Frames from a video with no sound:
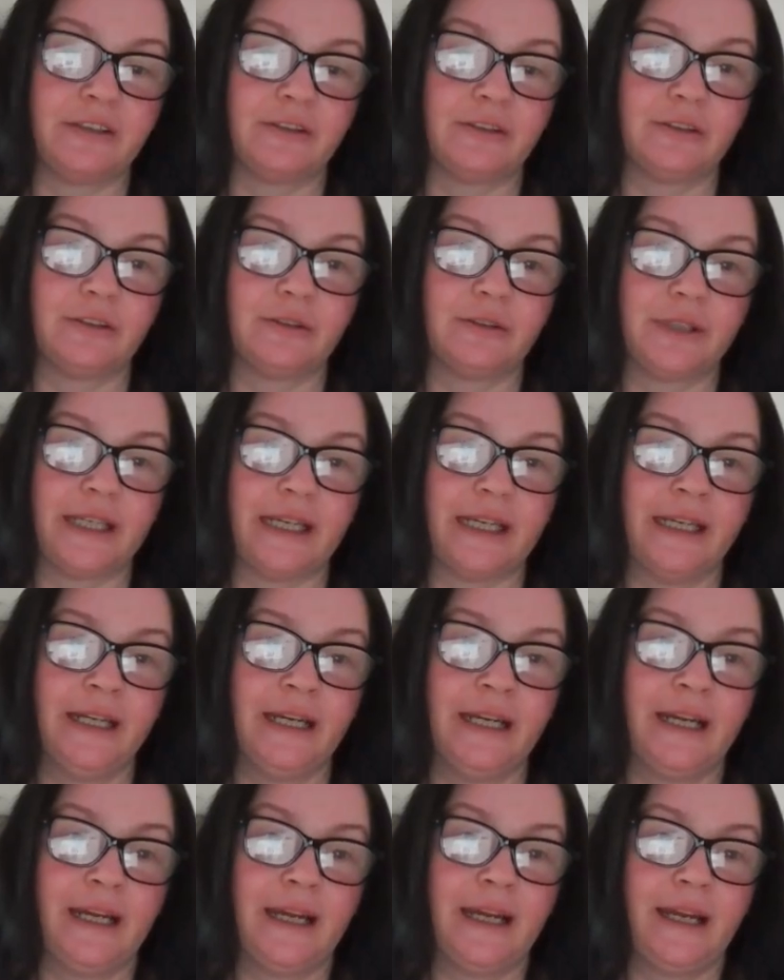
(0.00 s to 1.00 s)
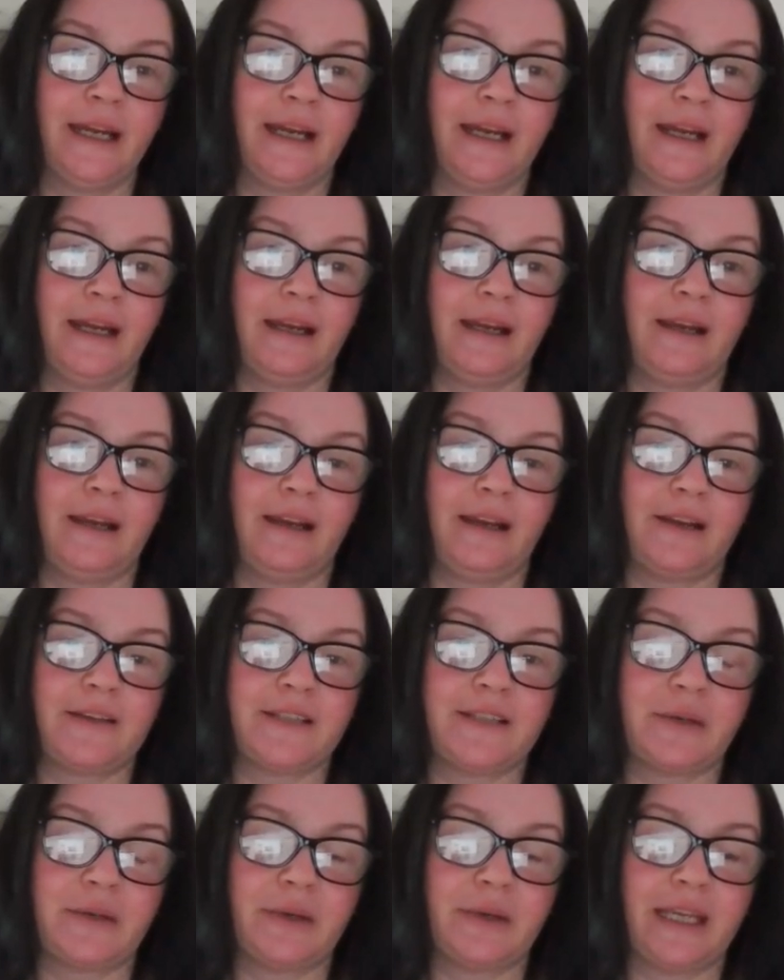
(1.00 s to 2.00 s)
good looking.
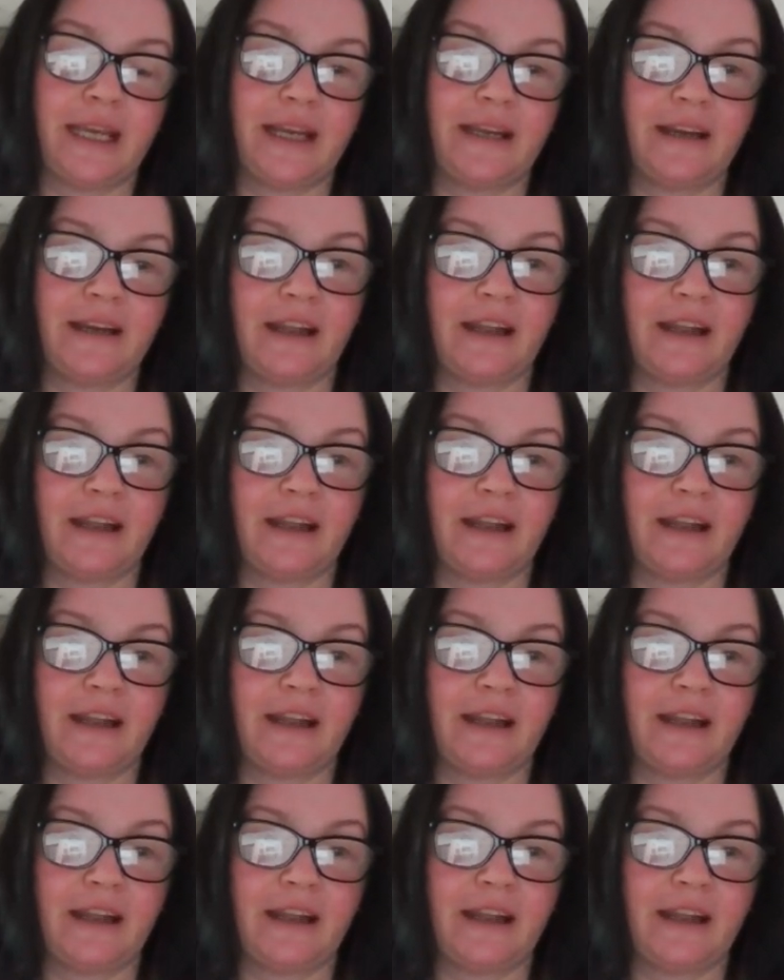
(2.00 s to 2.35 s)
So again,